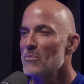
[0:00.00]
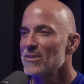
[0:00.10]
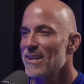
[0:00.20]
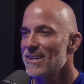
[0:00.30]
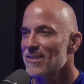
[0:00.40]

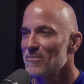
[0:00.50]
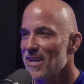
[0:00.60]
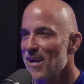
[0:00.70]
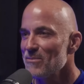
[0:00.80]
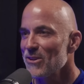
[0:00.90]
protect
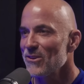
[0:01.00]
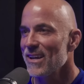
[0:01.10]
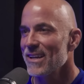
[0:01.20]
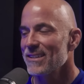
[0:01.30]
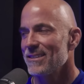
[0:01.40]
sometimes that you're
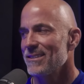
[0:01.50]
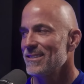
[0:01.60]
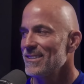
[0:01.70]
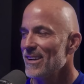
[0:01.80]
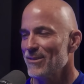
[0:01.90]
like,
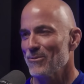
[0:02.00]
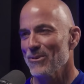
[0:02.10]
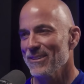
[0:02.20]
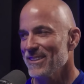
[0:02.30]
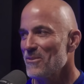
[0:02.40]
I
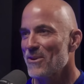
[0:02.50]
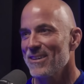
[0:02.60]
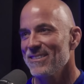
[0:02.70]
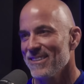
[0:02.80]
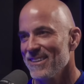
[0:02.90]
really don't want to,